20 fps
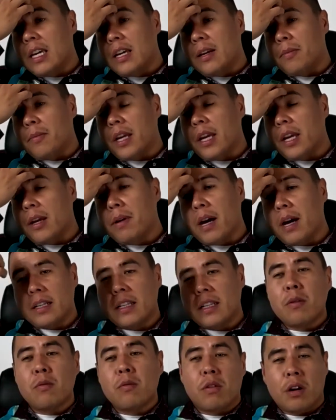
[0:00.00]
bringing back
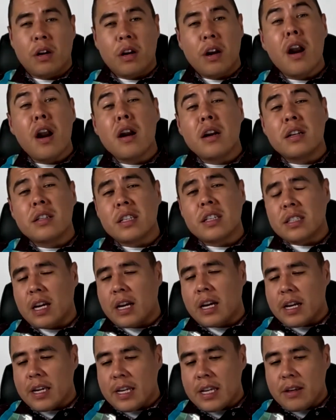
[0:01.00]
that warrior
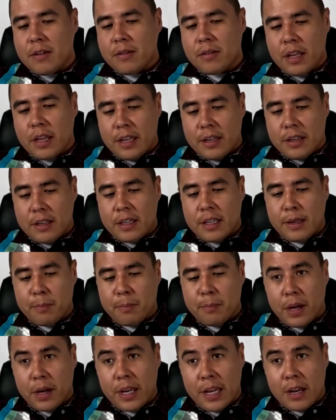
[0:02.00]
society,
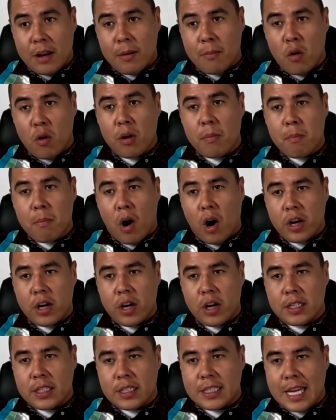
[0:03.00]
and but in a more
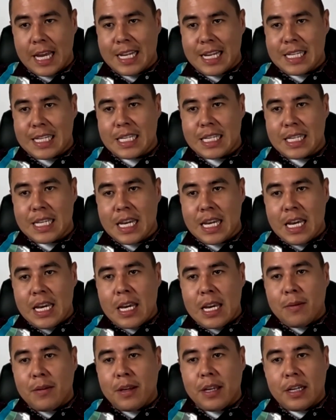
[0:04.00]
modern sense,
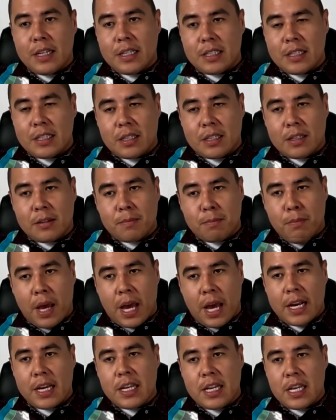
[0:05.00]
because
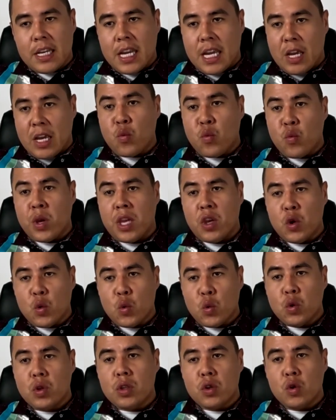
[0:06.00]
back in the day we
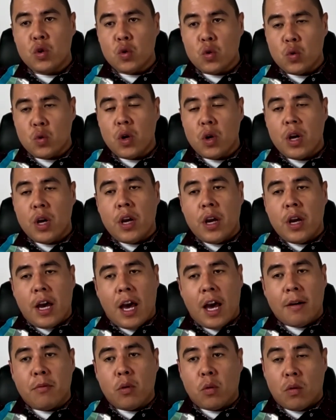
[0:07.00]
used to
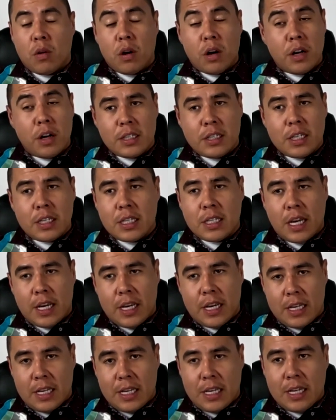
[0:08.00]
have a warrior
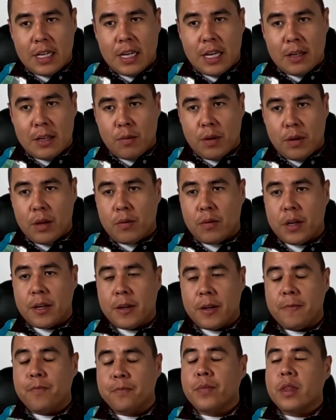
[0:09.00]
society, and we
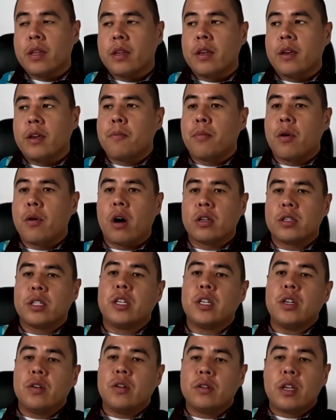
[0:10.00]
would
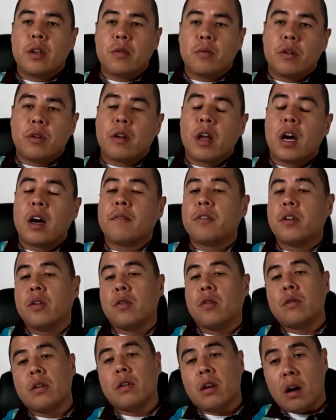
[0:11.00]
prosecute, and we would have our
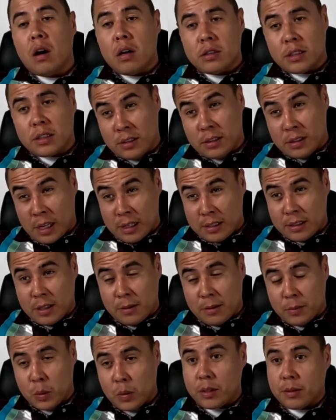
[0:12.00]
own law
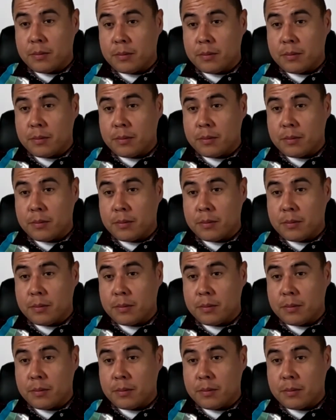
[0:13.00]
systems, which